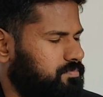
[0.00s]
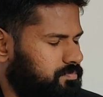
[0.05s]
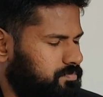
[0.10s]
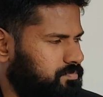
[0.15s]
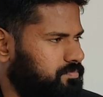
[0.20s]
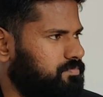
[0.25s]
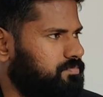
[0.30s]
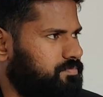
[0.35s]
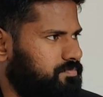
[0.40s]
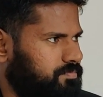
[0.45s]

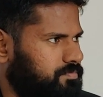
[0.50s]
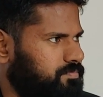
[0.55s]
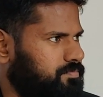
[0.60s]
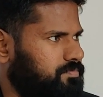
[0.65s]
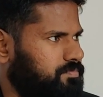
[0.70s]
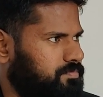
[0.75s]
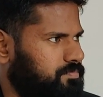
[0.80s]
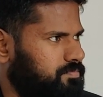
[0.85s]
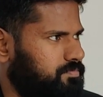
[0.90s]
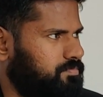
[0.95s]

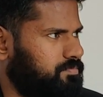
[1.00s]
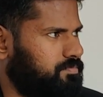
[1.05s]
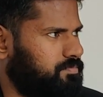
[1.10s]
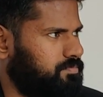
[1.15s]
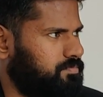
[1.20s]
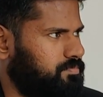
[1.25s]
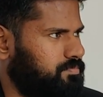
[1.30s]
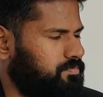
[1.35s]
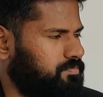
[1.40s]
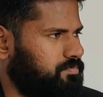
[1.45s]

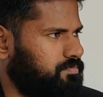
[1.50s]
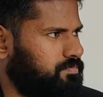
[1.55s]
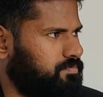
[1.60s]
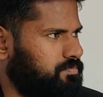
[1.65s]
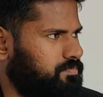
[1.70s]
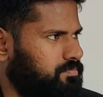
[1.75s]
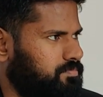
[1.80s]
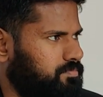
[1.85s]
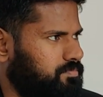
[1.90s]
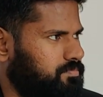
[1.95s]

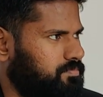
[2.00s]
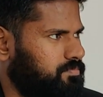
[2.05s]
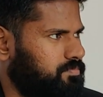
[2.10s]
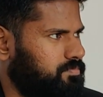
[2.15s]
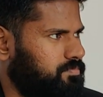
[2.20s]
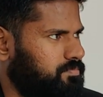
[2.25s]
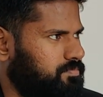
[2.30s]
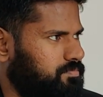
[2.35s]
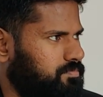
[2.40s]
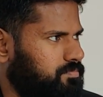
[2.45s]

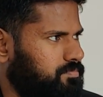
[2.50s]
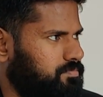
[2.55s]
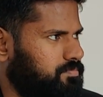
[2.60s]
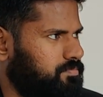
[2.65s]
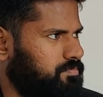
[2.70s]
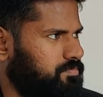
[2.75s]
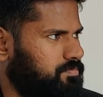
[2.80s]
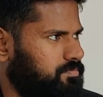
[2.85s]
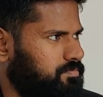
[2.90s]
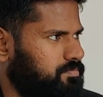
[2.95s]

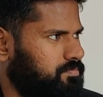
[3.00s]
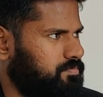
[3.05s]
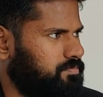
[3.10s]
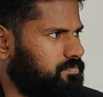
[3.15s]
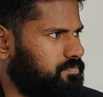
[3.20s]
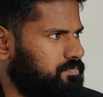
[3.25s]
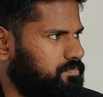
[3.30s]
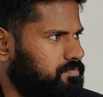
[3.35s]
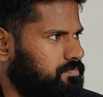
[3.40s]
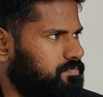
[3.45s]

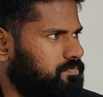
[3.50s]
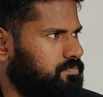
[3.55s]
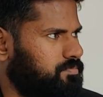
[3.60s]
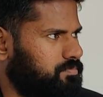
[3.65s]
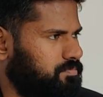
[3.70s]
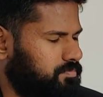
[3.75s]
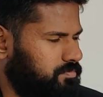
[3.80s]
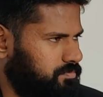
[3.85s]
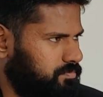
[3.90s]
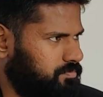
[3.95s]

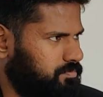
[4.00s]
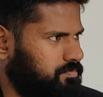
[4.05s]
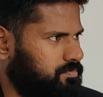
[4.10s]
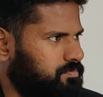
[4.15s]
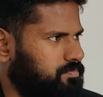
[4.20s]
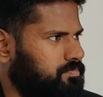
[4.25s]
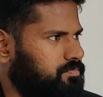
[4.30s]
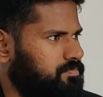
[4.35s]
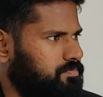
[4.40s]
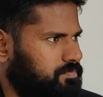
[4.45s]

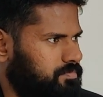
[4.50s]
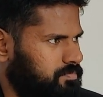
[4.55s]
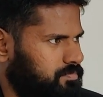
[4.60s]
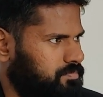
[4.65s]
(not speaking)